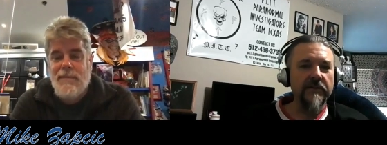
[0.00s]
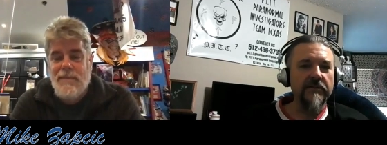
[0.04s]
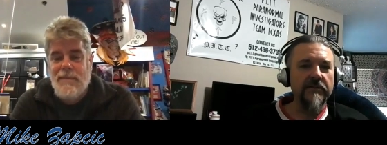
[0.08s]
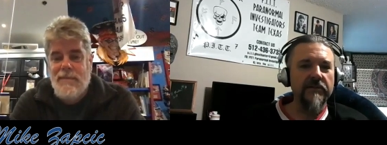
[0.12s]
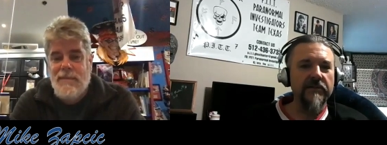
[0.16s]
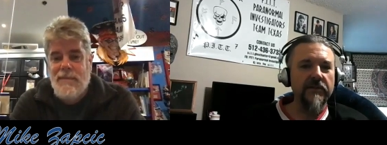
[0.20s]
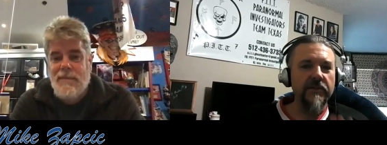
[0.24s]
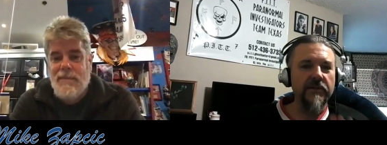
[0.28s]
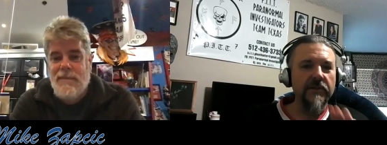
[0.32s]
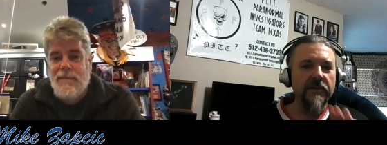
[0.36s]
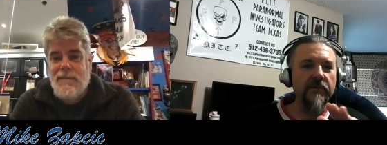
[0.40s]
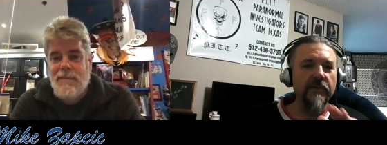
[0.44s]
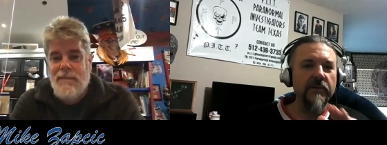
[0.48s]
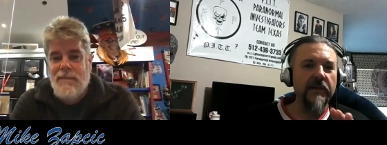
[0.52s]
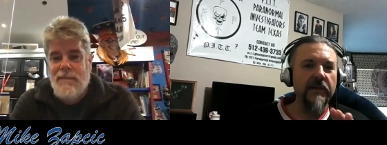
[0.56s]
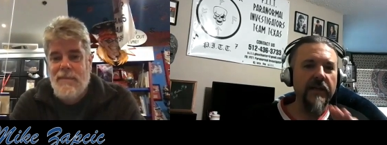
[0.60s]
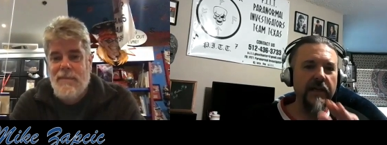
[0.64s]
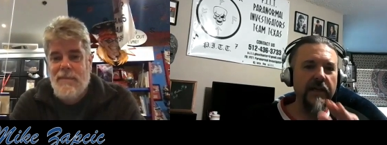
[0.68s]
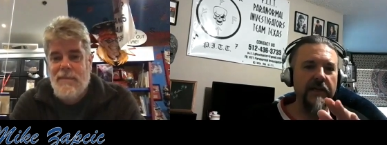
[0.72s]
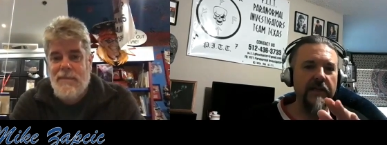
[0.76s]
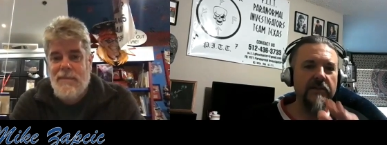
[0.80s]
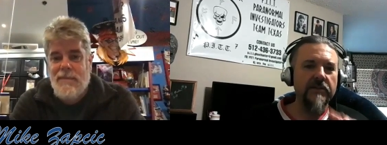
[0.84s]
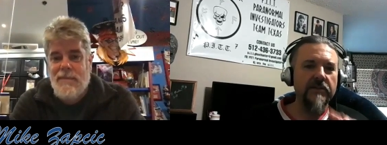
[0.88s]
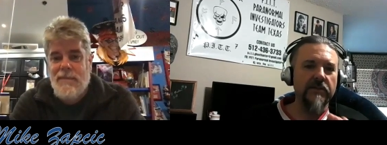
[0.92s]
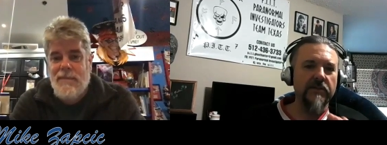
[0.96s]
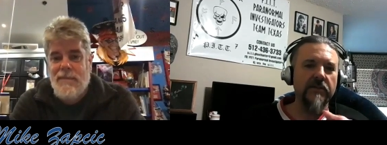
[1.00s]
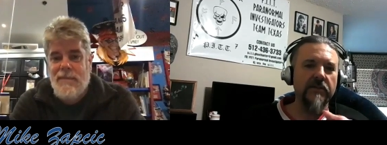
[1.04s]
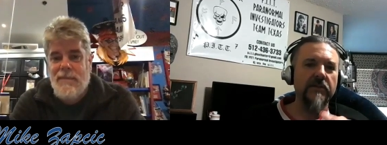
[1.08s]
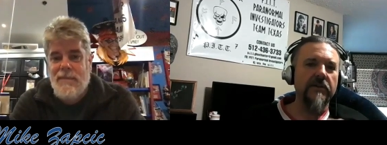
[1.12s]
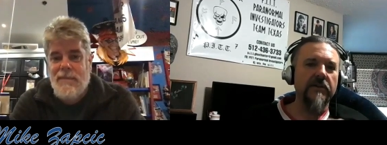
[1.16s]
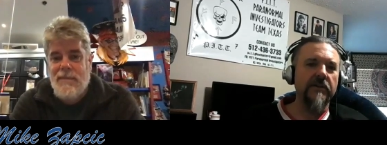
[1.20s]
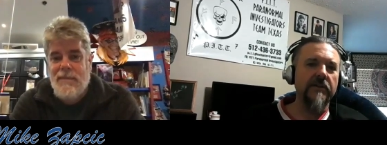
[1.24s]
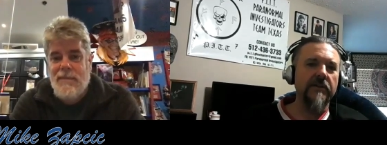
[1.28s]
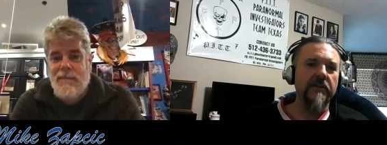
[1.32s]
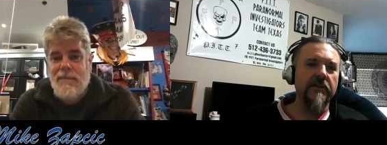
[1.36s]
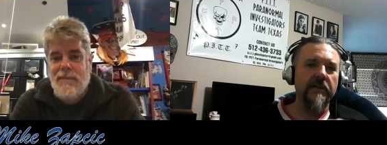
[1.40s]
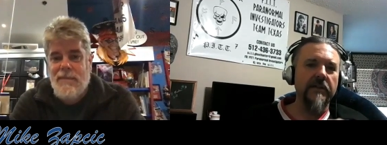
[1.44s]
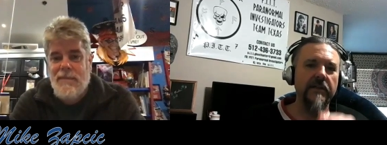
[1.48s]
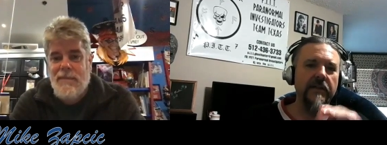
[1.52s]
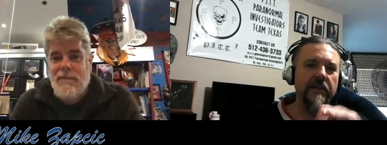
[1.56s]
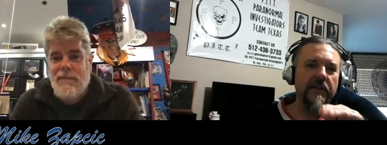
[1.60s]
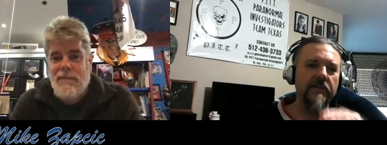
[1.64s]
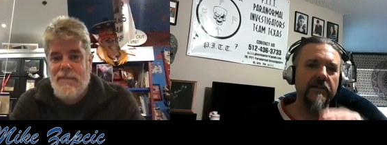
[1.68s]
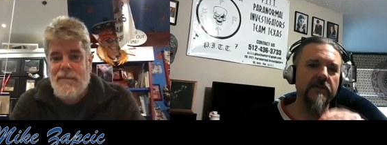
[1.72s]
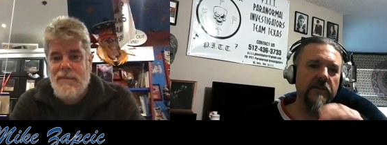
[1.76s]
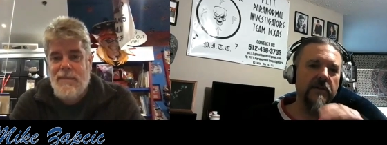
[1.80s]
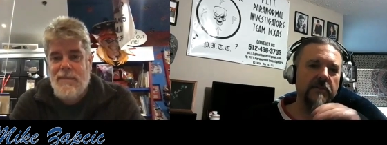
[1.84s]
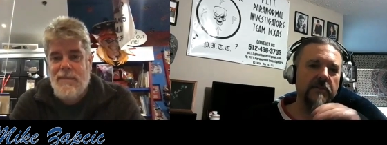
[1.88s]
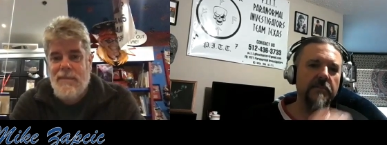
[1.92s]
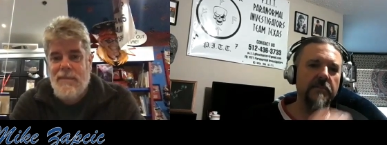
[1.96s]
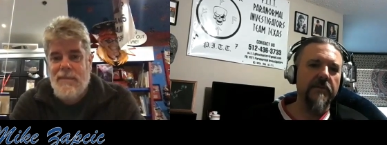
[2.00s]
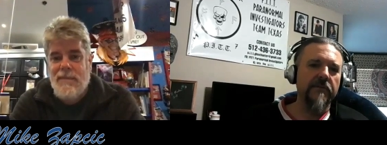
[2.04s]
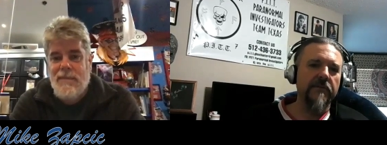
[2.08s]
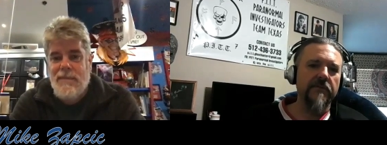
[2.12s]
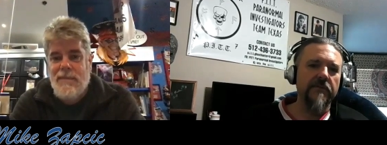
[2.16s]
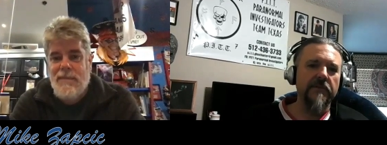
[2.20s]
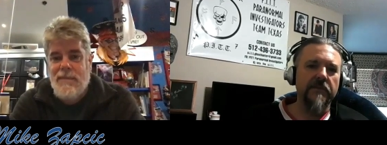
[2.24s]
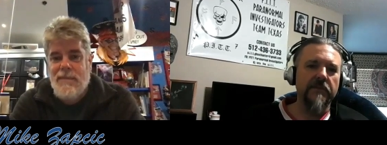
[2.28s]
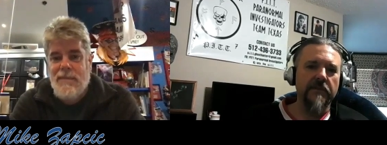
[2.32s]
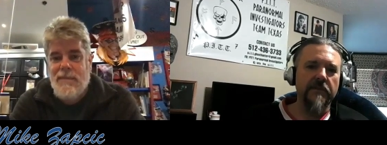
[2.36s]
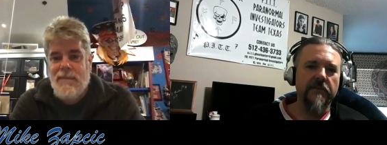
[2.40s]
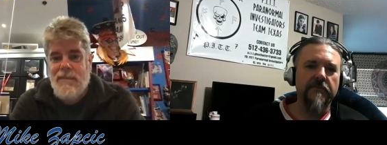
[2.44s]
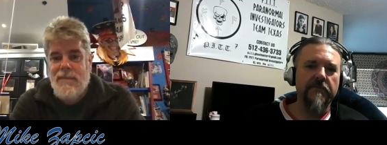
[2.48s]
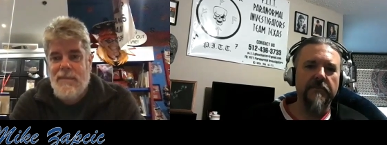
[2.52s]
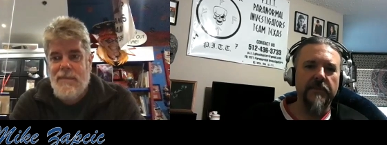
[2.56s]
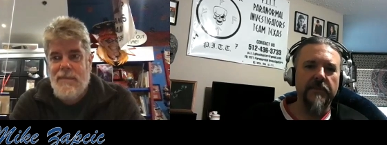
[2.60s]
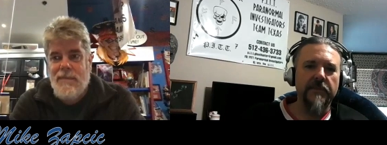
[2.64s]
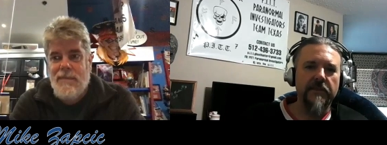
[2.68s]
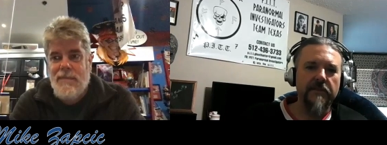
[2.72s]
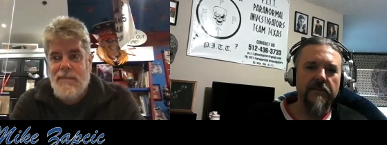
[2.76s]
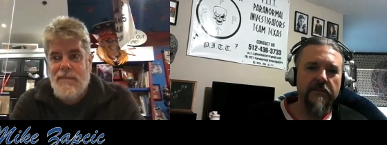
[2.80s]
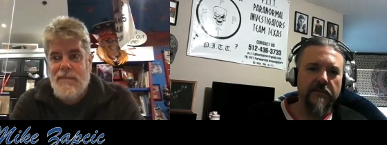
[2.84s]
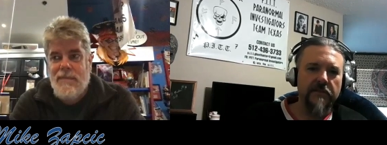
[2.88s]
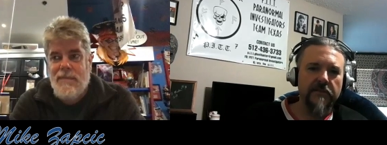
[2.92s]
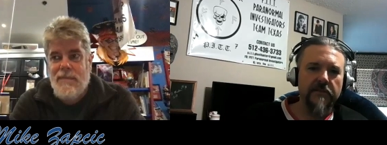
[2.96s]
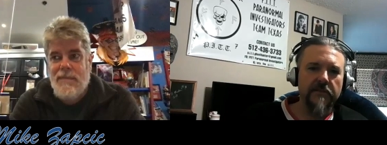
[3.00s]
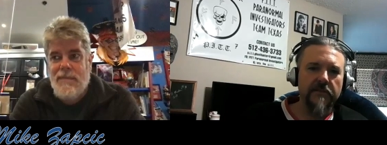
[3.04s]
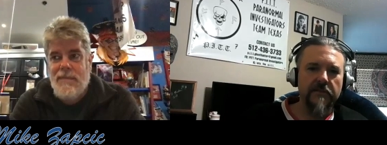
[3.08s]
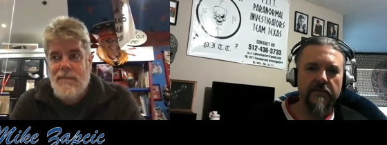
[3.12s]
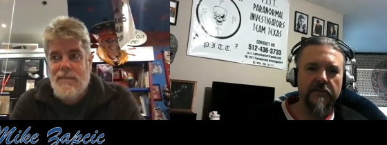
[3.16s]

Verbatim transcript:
Speaker 1: Do you know what HR and HR Puffin Stuff means?